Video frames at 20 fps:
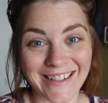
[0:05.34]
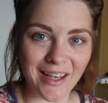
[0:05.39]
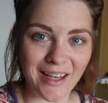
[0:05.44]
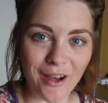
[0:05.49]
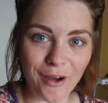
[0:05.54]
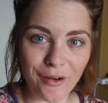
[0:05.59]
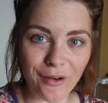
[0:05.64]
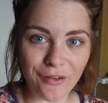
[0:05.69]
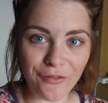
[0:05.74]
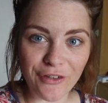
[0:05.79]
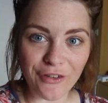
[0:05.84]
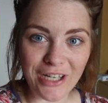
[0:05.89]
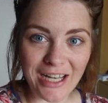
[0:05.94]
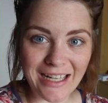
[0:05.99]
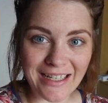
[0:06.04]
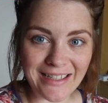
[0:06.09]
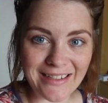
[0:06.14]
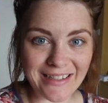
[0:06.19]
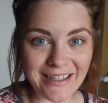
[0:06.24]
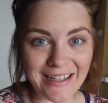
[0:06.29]
So if you
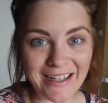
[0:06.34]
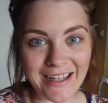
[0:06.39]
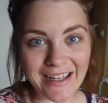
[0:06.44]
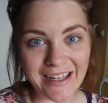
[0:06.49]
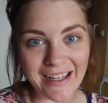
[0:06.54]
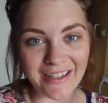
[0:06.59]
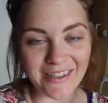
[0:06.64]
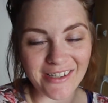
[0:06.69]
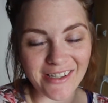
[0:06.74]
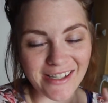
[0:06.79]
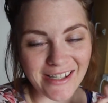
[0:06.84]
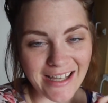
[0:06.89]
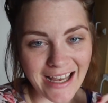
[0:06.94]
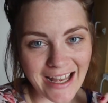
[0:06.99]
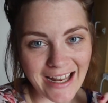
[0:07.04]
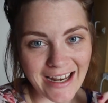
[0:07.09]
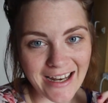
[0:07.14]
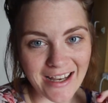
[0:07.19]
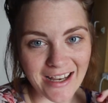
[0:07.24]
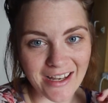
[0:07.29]
can't see it, I just
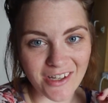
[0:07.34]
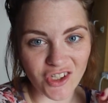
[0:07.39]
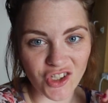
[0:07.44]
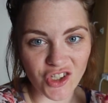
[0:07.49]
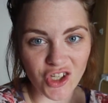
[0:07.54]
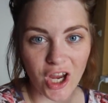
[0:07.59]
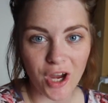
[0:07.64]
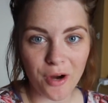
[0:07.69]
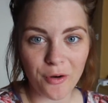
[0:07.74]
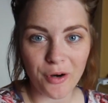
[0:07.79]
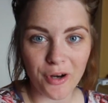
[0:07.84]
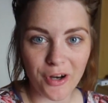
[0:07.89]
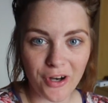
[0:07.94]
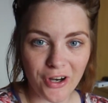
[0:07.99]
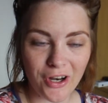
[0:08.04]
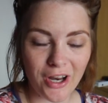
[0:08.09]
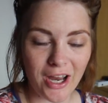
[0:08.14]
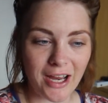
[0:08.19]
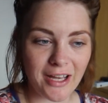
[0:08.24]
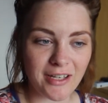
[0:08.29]
had a
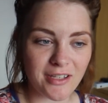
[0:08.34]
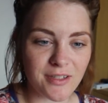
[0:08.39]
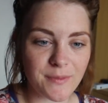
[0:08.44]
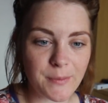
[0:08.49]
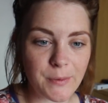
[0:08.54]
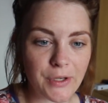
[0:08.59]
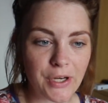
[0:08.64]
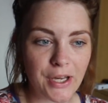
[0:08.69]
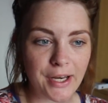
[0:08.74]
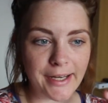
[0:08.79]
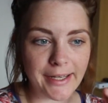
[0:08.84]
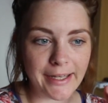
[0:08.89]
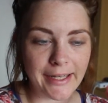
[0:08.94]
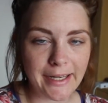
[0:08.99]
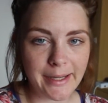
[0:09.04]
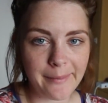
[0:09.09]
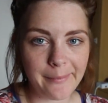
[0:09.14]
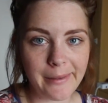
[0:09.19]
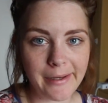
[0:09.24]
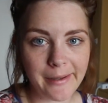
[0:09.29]
shower. I just put on a
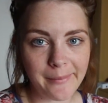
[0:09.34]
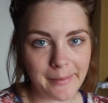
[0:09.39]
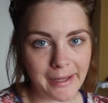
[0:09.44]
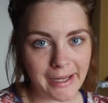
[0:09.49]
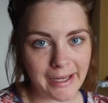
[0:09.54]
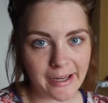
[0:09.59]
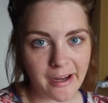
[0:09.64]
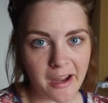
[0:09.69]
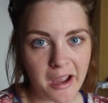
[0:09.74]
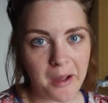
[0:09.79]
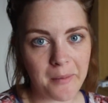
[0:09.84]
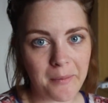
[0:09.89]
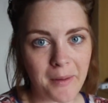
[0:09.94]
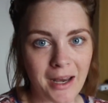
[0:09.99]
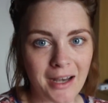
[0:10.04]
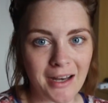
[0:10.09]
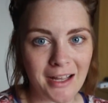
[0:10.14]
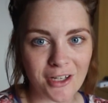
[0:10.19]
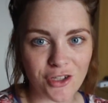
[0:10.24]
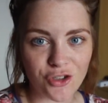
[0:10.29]
little bit of makeup
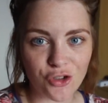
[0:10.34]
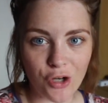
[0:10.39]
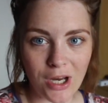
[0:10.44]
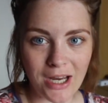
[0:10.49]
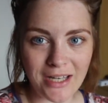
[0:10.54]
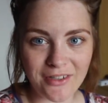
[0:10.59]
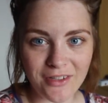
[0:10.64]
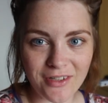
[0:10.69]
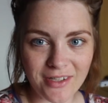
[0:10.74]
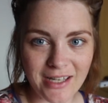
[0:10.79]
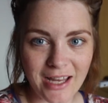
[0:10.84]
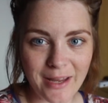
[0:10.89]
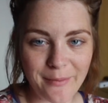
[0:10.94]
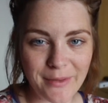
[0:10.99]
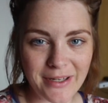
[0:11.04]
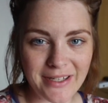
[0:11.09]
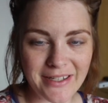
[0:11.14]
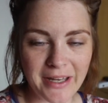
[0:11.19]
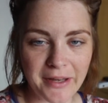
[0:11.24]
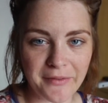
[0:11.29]
and I tried to tell
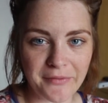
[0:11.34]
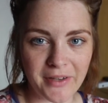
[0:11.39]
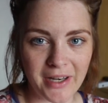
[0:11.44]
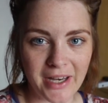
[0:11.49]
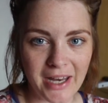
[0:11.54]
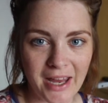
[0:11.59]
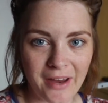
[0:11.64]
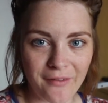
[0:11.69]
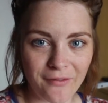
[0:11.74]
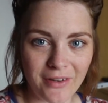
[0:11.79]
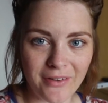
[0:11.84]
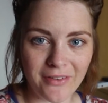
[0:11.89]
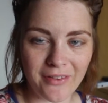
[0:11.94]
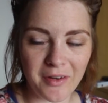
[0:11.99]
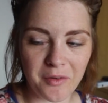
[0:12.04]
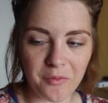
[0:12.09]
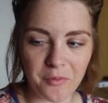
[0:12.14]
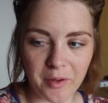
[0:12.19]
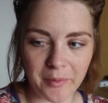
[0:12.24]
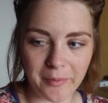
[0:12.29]
myself that
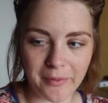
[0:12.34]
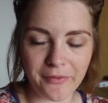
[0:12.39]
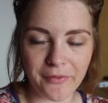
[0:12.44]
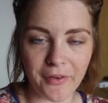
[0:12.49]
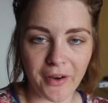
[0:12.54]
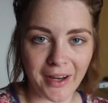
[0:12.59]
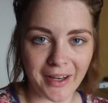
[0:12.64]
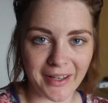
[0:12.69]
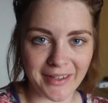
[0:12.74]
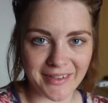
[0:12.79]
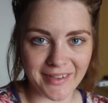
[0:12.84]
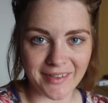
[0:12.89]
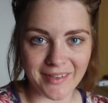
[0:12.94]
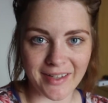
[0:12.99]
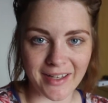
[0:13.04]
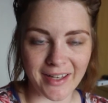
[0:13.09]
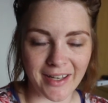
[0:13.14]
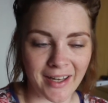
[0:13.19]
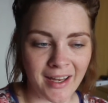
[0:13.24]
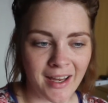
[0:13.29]
everything will be fine
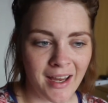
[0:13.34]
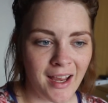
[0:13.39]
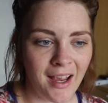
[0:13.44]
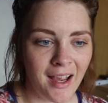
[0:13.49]
today.